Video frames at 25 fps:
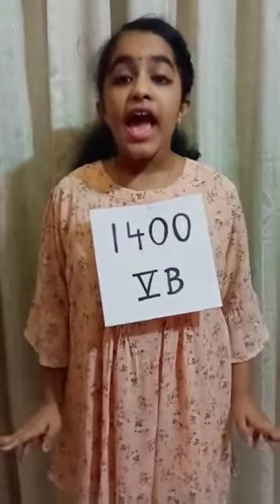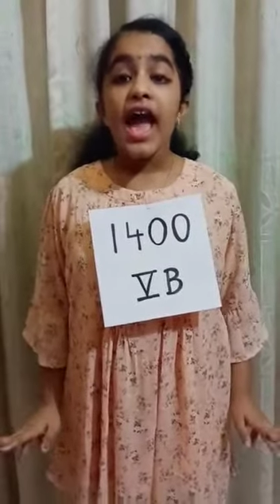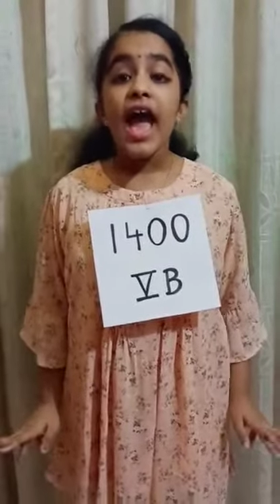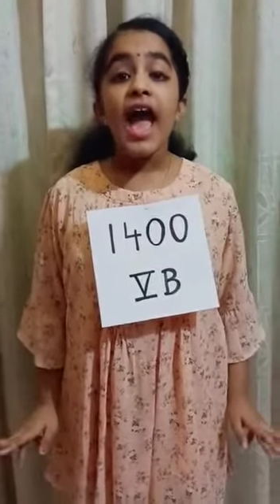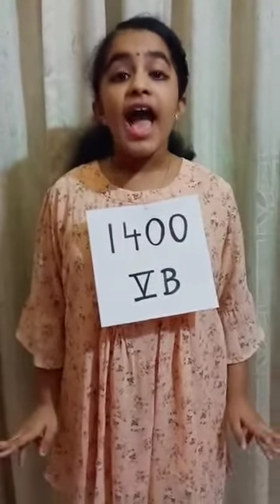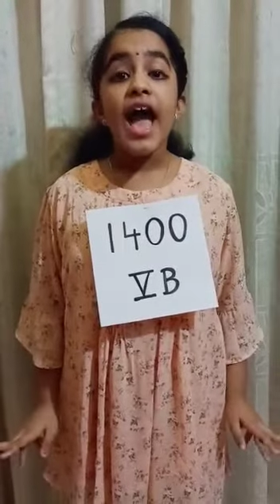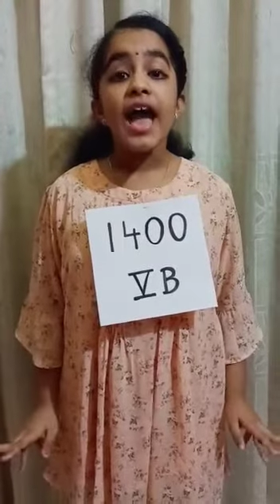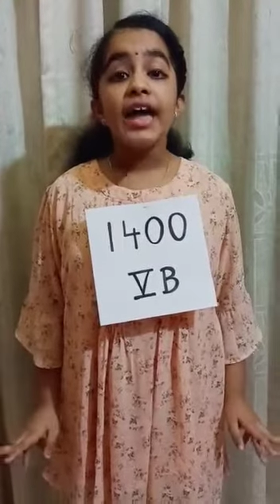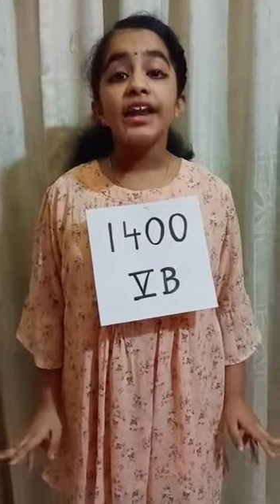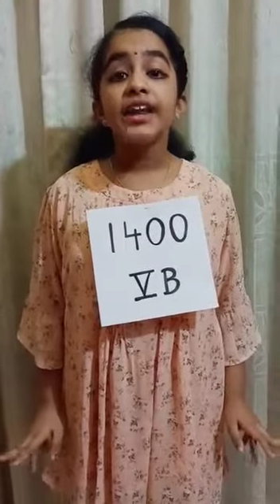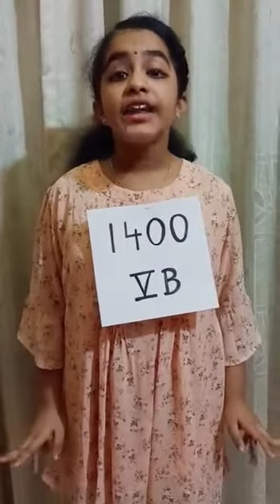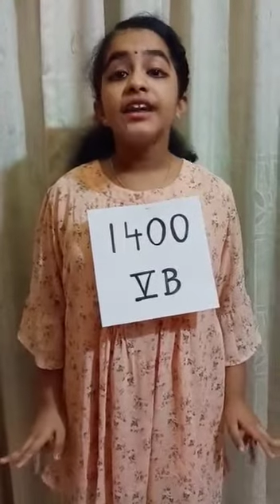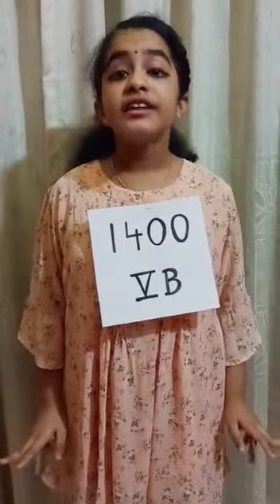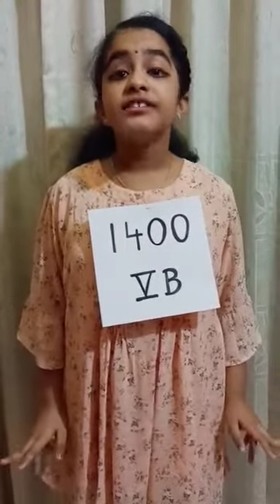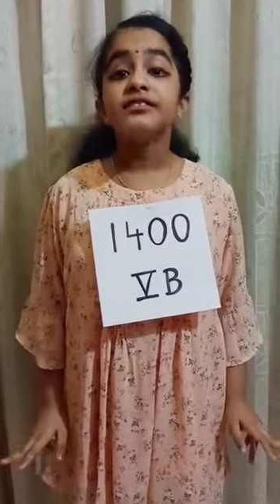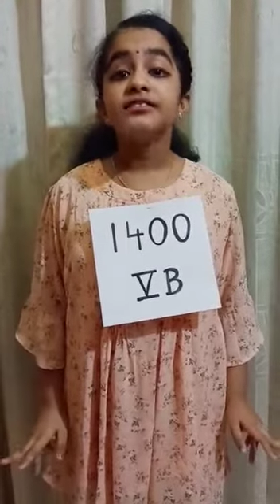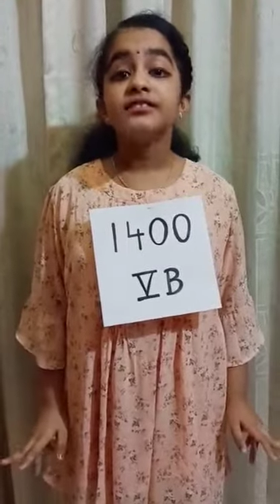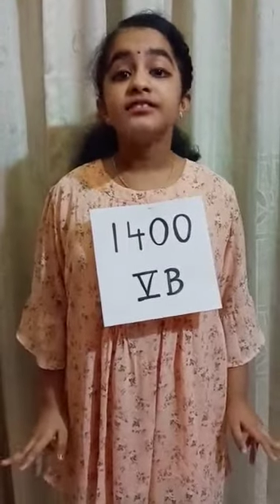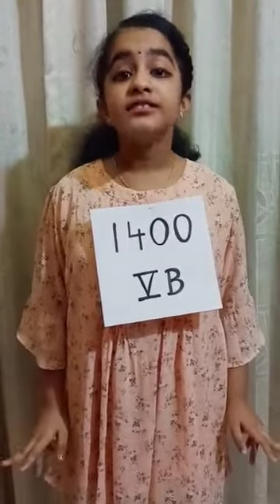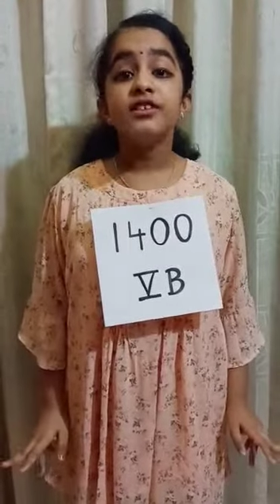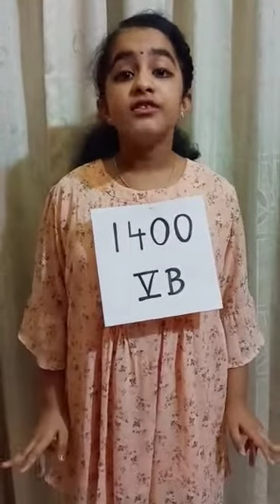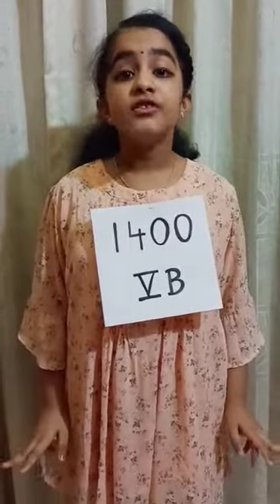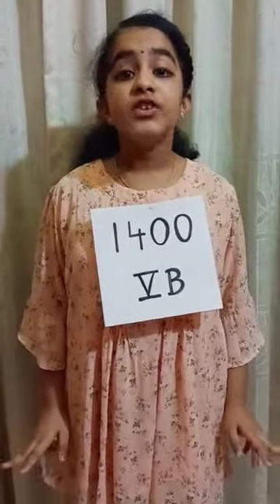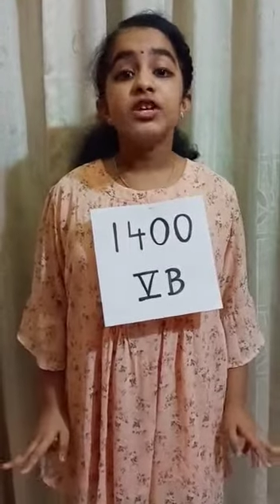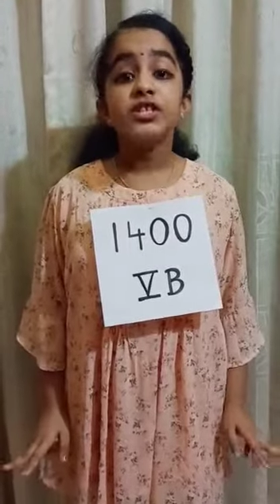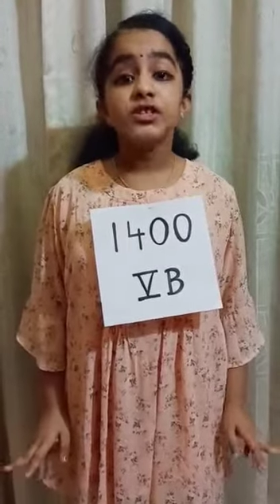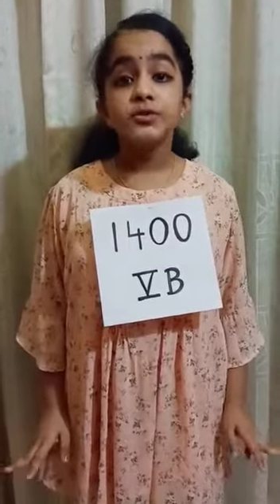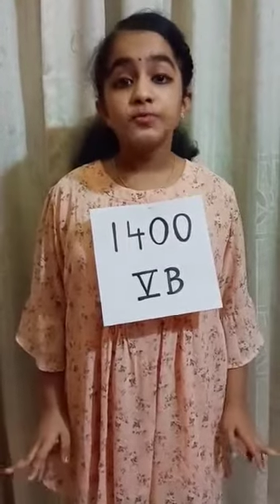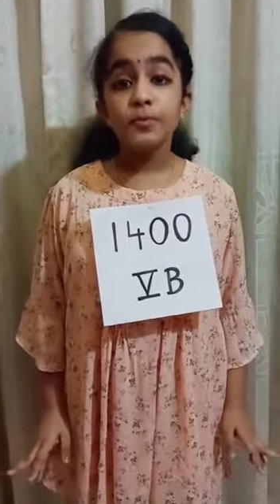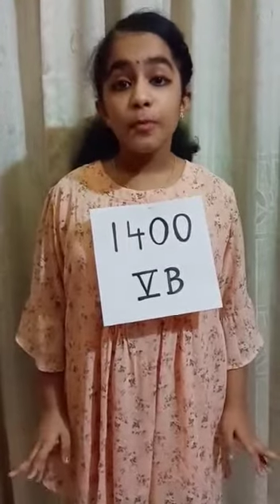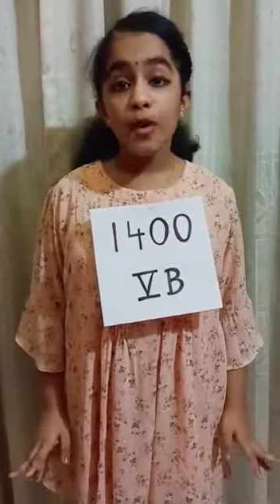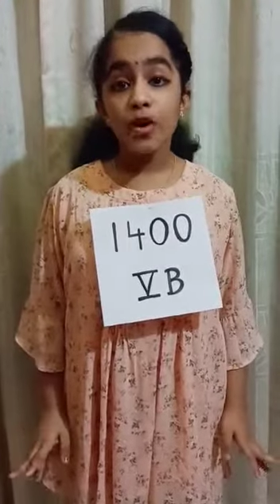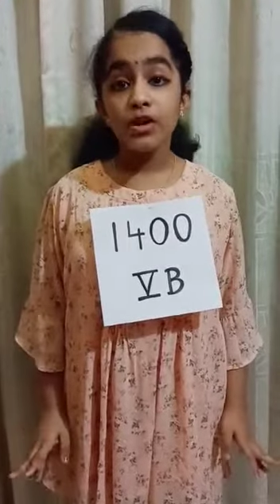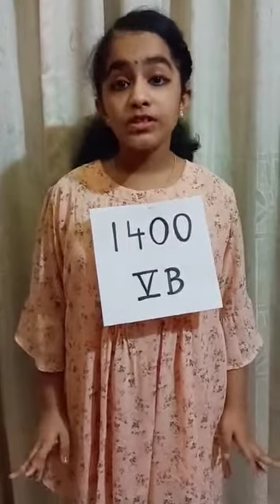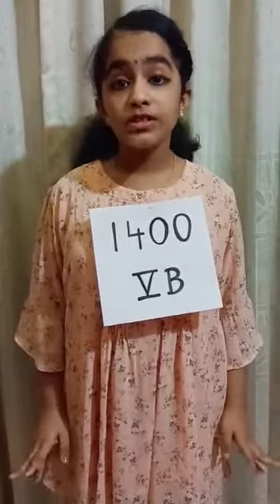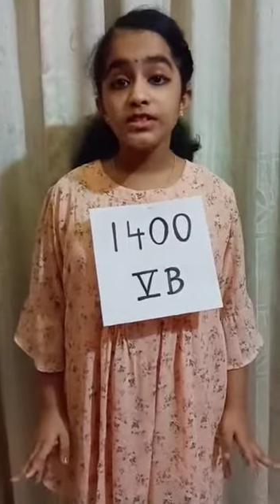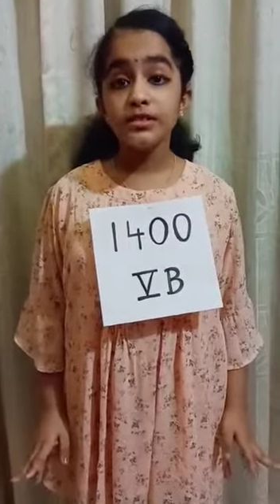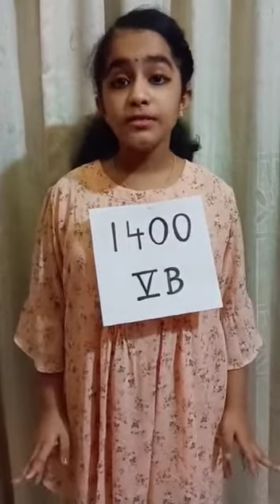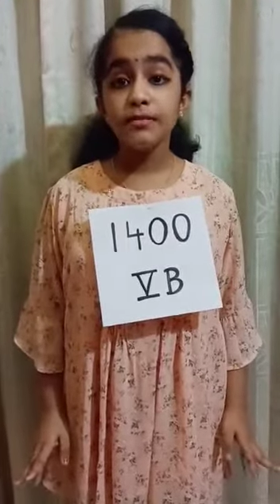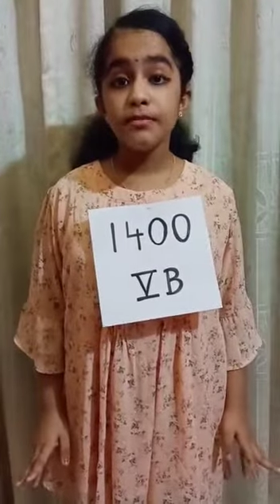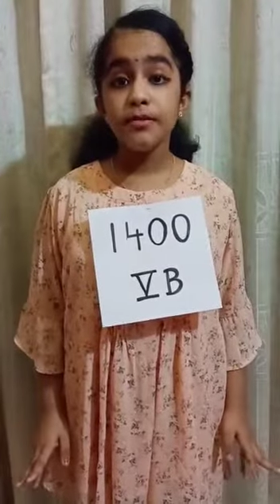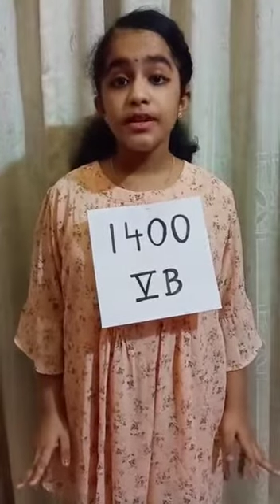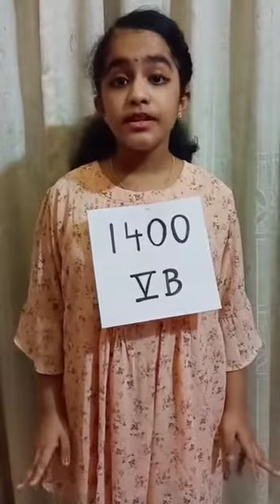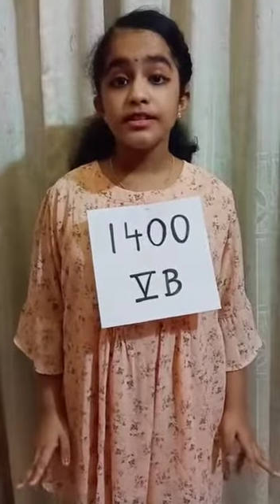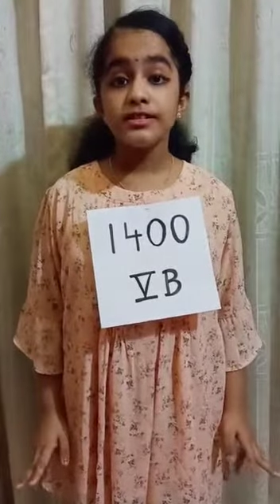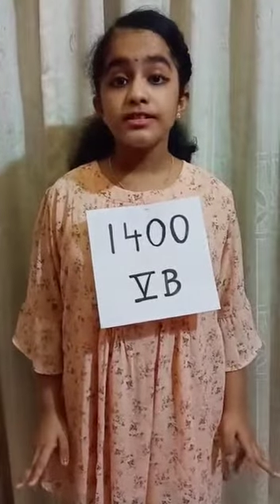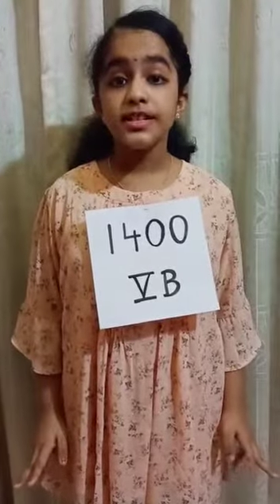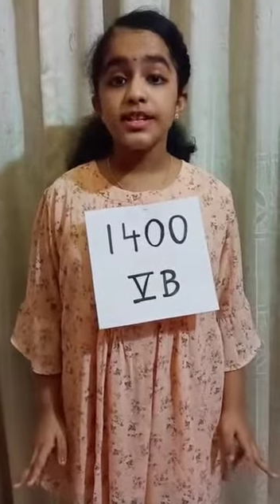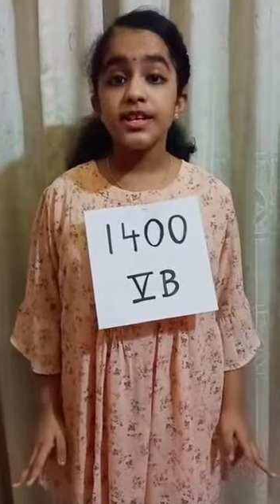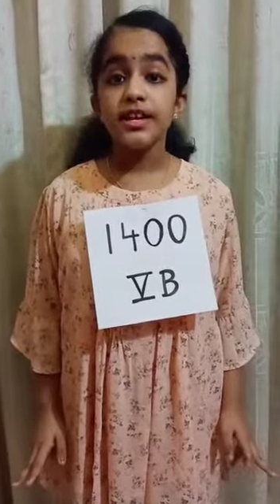and it's the
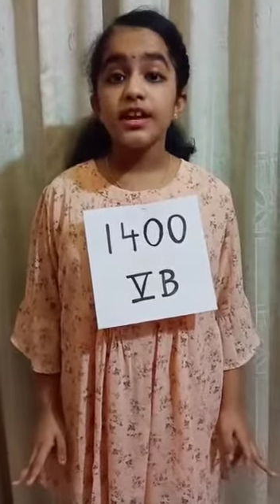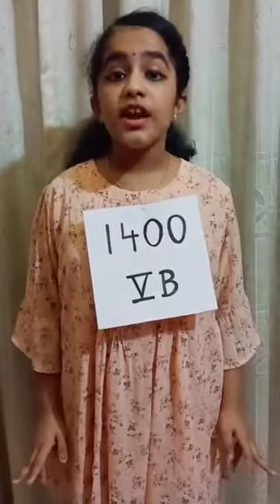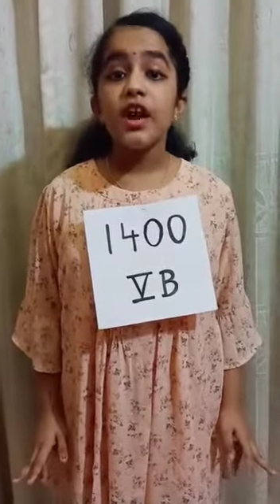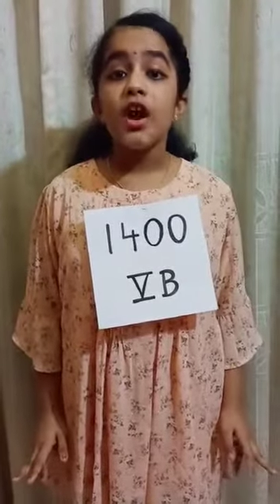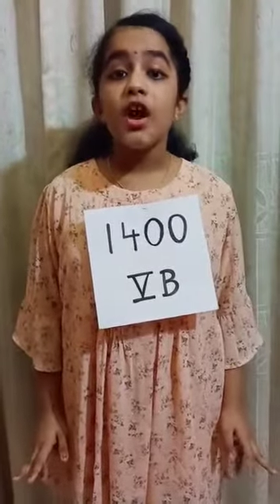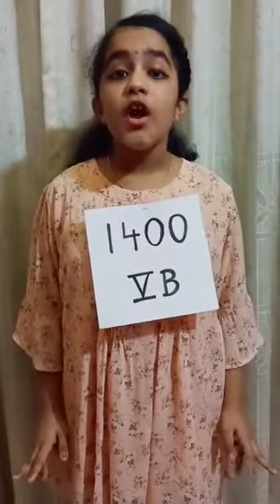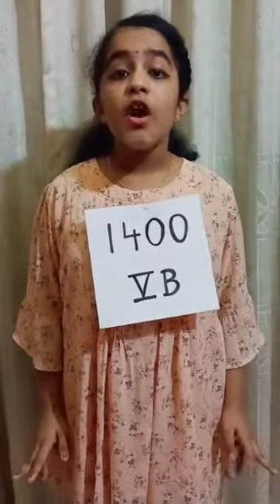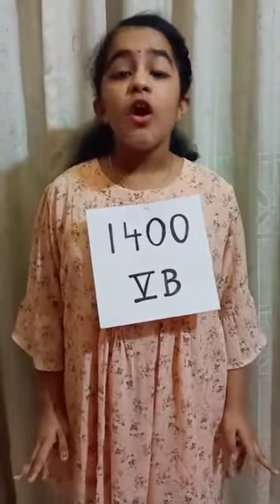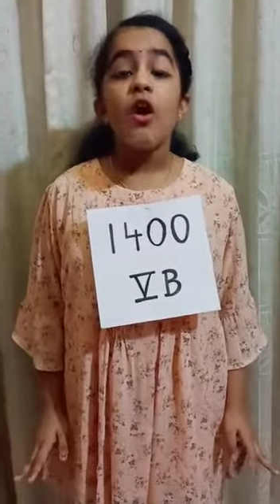responsibility